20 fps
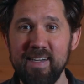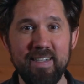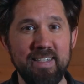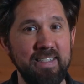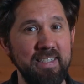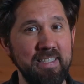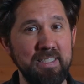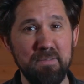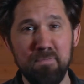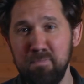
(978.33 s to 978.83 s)

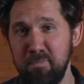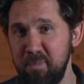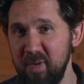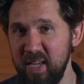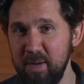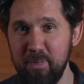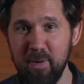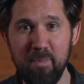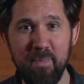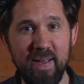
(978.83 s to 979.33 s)
just
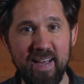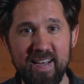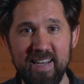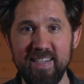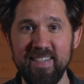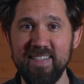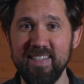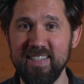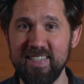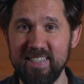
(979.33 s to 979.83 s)
be
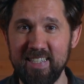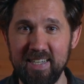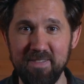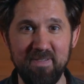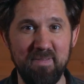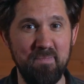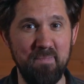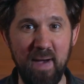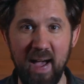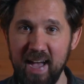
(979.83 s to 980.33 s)
prepared to
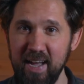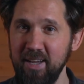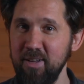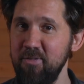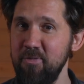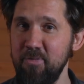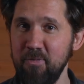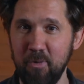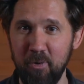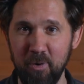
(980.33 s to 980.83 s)
shift back
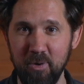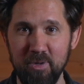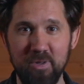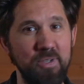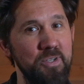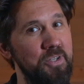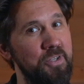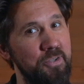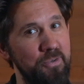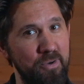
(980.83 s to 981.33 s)
and forth
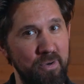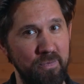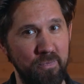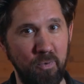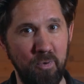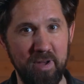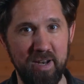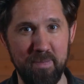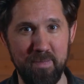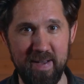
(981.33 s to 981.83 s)
to
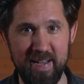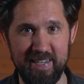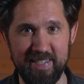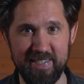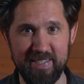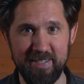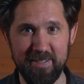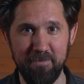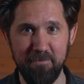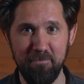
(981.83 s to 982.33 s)
avoid a
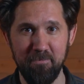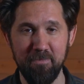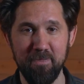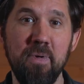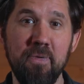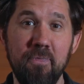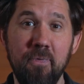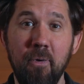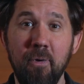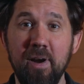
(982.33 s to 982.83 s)
mess.
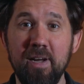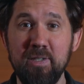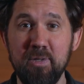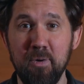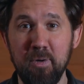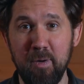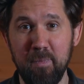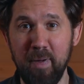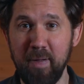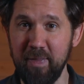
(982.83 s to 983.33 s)
Before I
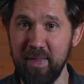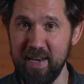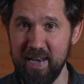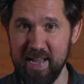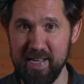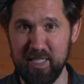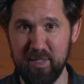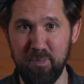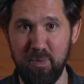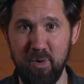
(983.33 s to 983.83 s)
talk about the
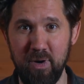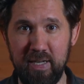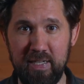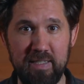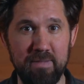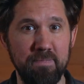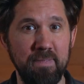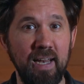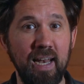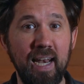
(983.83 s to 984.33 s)
next point,
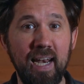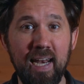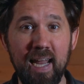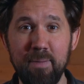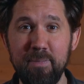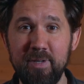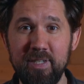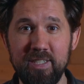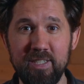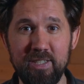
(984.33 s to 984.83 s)
let
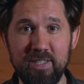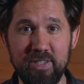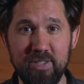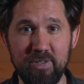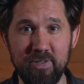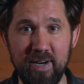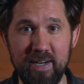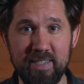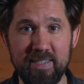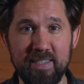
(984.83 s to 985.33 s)
me just
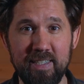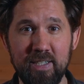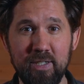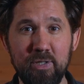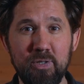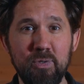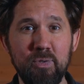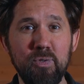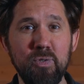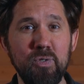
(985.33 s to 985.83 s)
stress that you
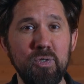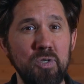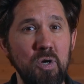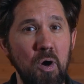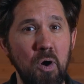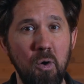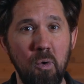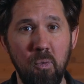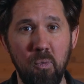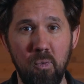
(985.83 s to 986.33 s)
do
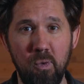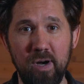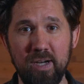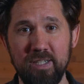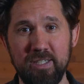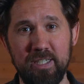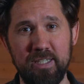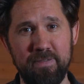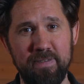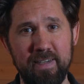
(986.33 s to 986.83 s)
not want
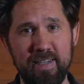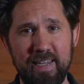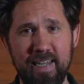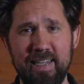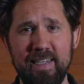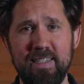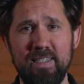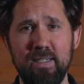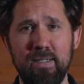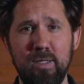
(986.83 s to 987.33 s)
to
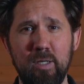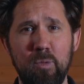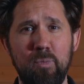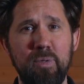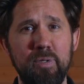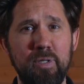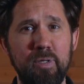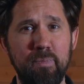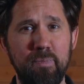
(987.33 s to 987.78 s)
forget to open the